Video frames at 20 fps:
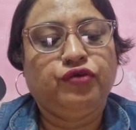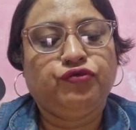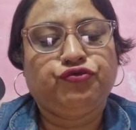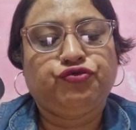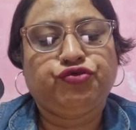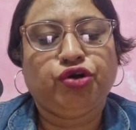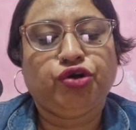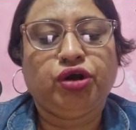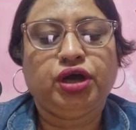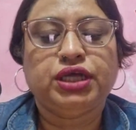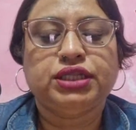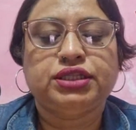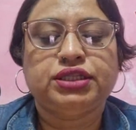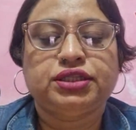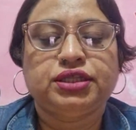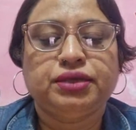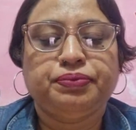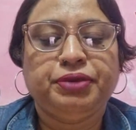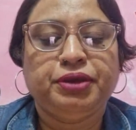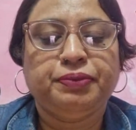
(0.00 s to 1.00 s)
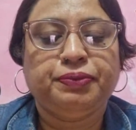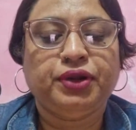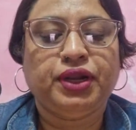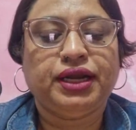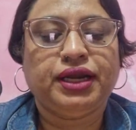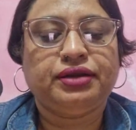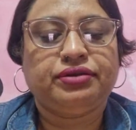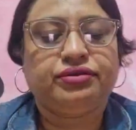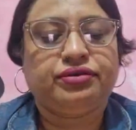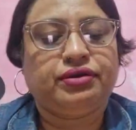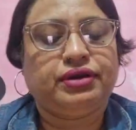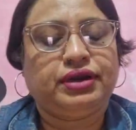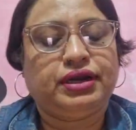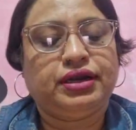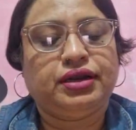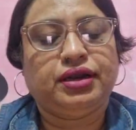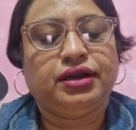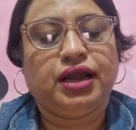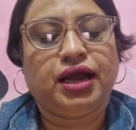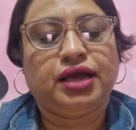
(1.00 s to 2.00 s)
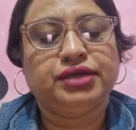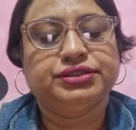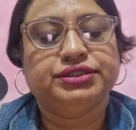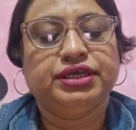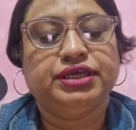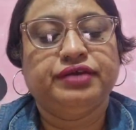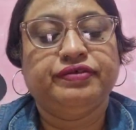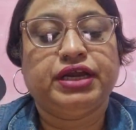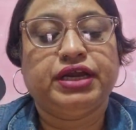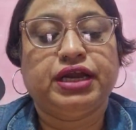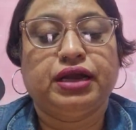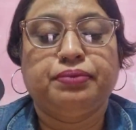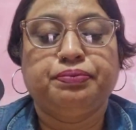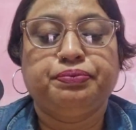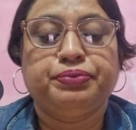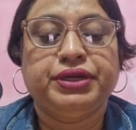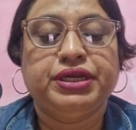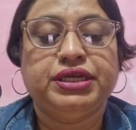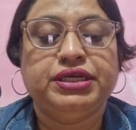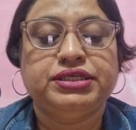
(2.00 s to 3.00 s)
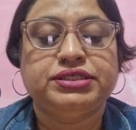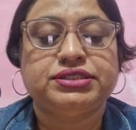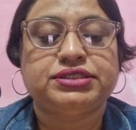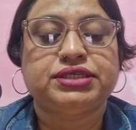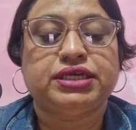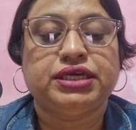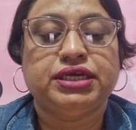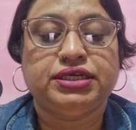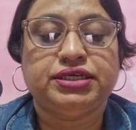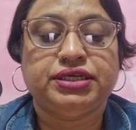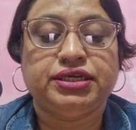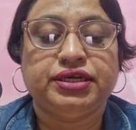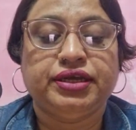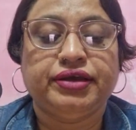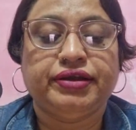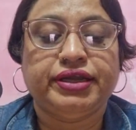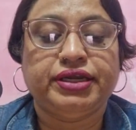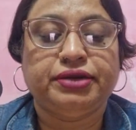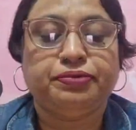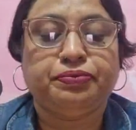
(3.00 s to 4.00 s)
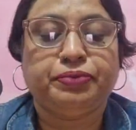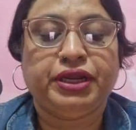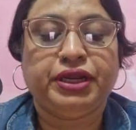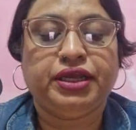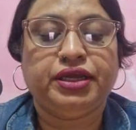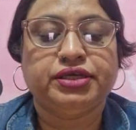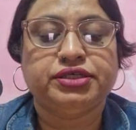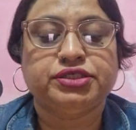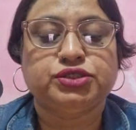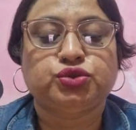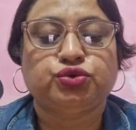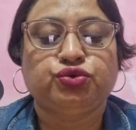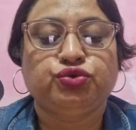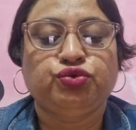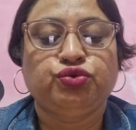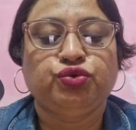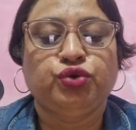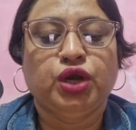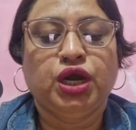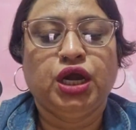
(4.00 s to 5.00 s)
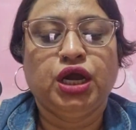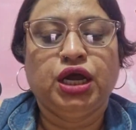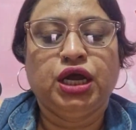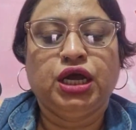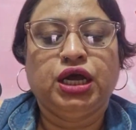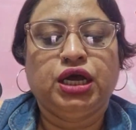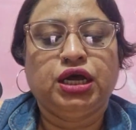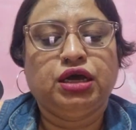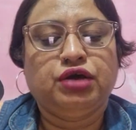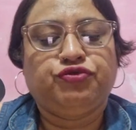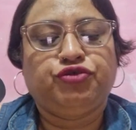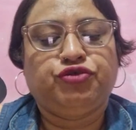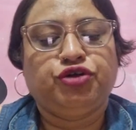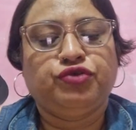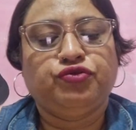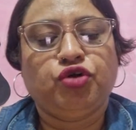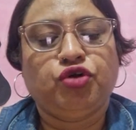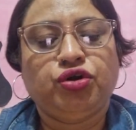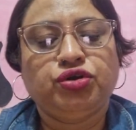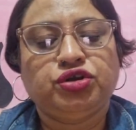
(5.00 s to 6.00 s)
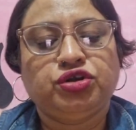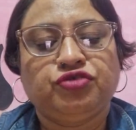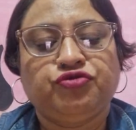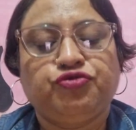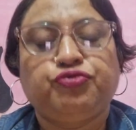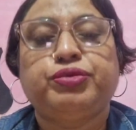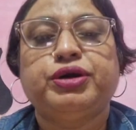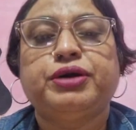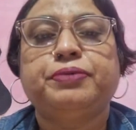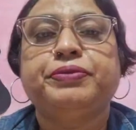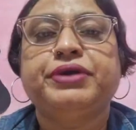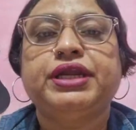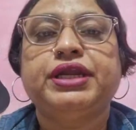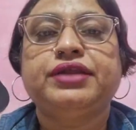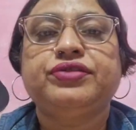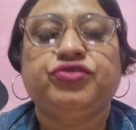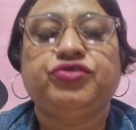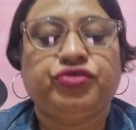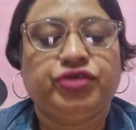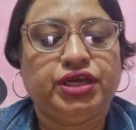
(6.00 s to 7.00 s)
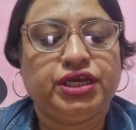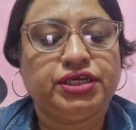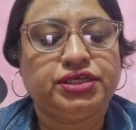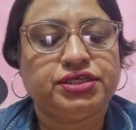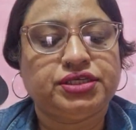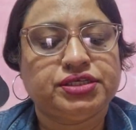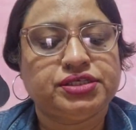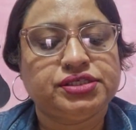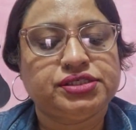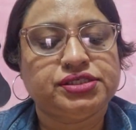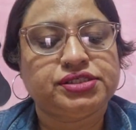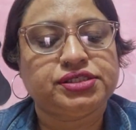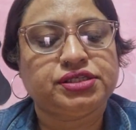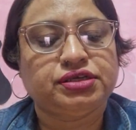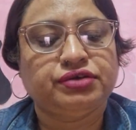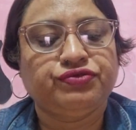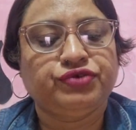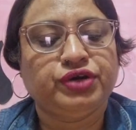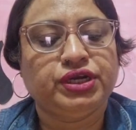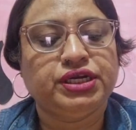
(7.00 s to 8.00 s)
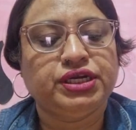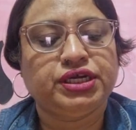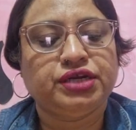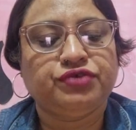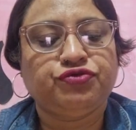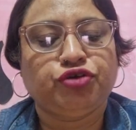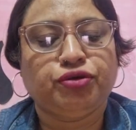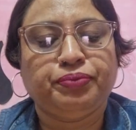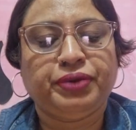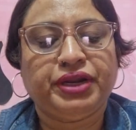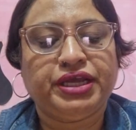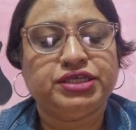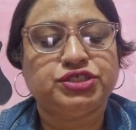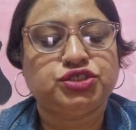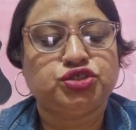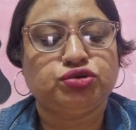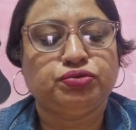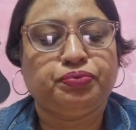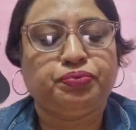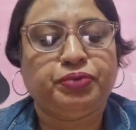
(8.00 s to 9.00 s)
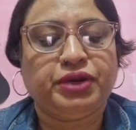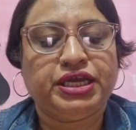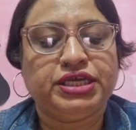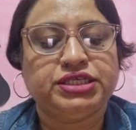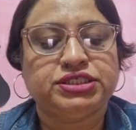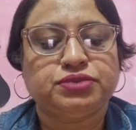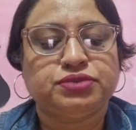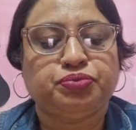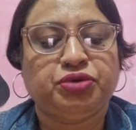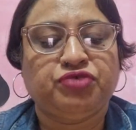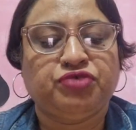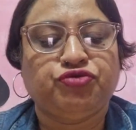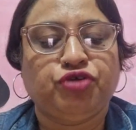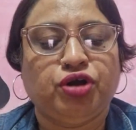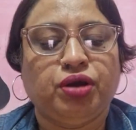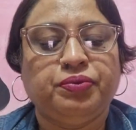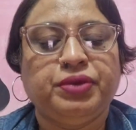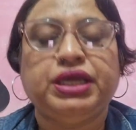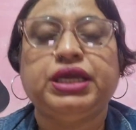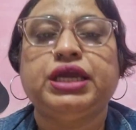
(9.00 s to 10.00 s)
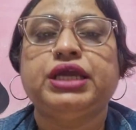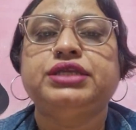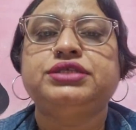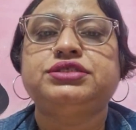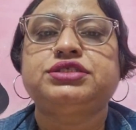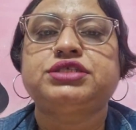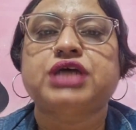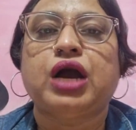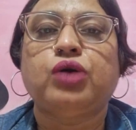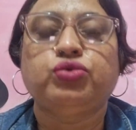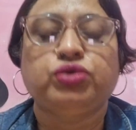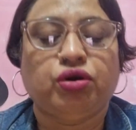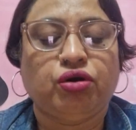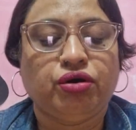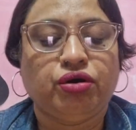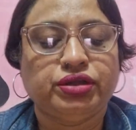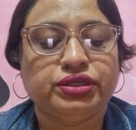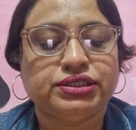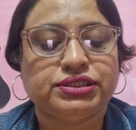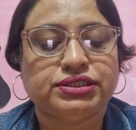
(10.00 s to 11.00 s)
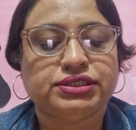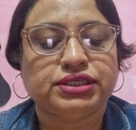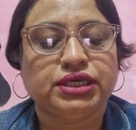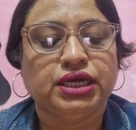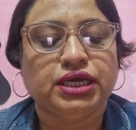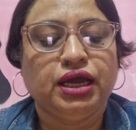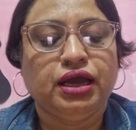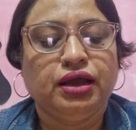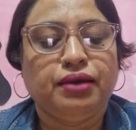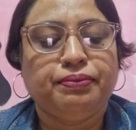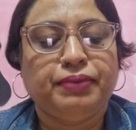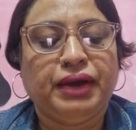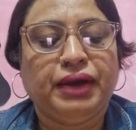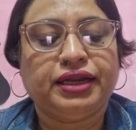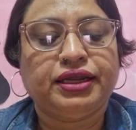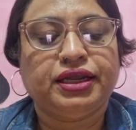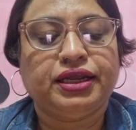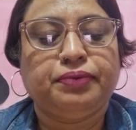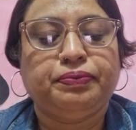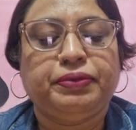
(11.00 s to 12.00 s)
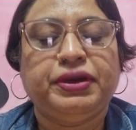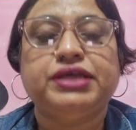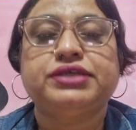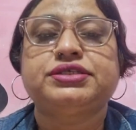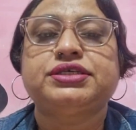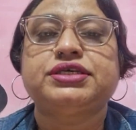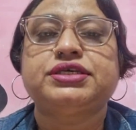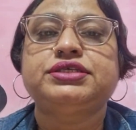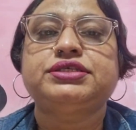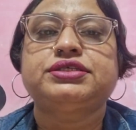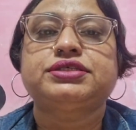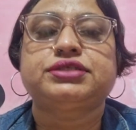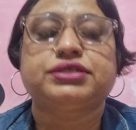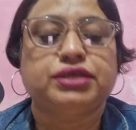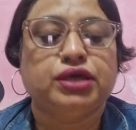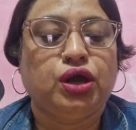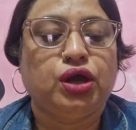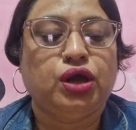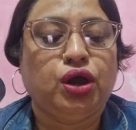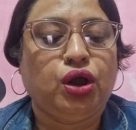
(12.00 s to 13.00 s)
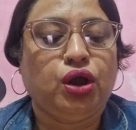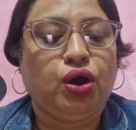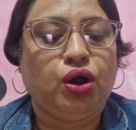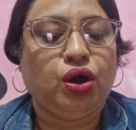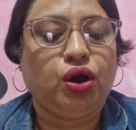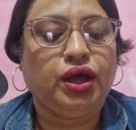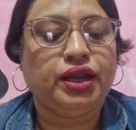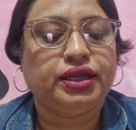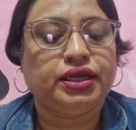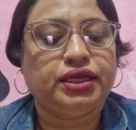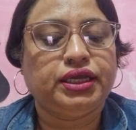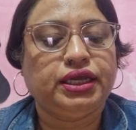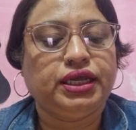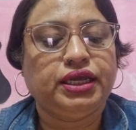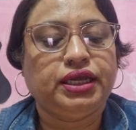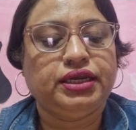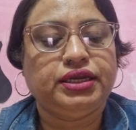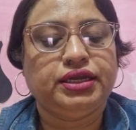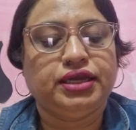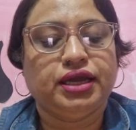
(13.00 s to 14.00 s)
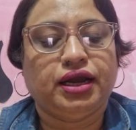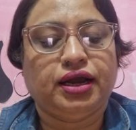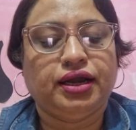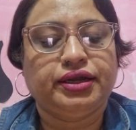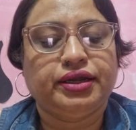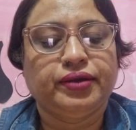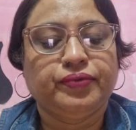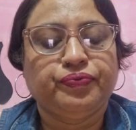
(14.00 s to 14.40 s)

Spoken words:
For the people at large, there were companies, itinerant players who, for want of permanent theatres, wandered from place to place, performing in town halls, marketplaces, or in yard.